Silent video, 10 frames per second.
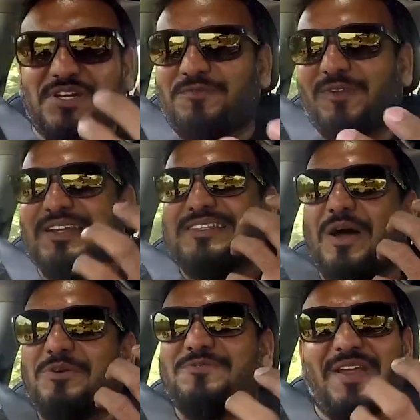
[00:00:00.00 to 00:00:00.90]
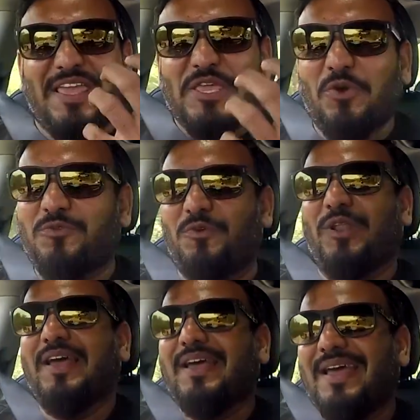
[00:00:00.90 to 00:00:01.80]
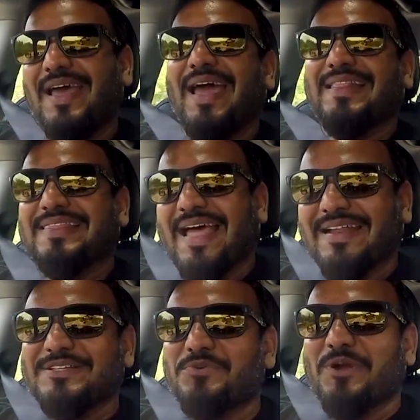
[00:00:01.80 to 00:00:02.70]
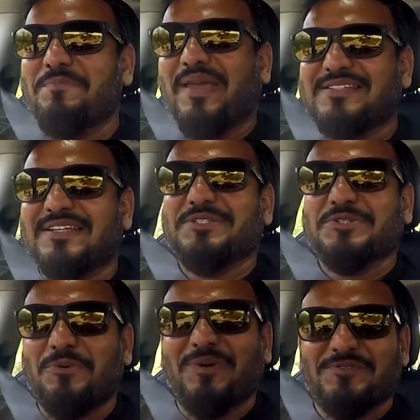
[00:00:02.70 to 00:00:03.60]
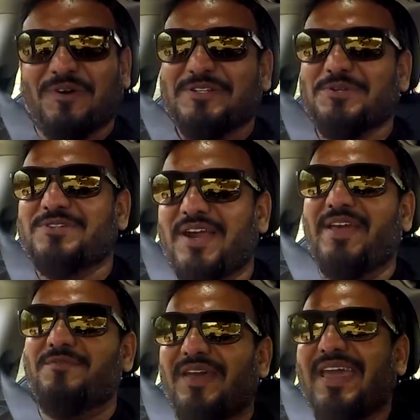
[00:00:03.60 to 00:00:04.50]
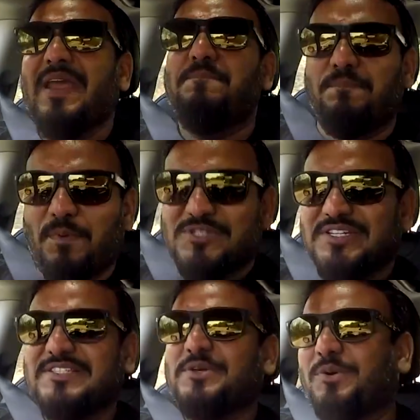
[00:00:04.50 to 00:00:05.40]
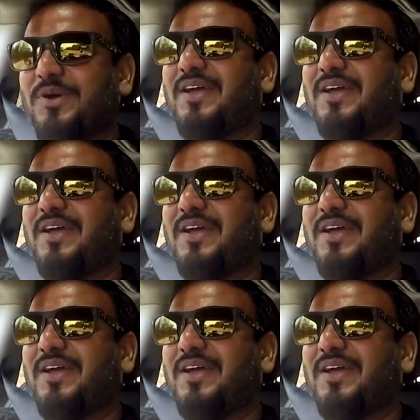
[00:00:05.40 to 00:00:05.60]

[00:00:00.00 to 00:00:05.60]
cheerful. It sounds very youthful. And that is what makes it so much fun to drive. It pushes you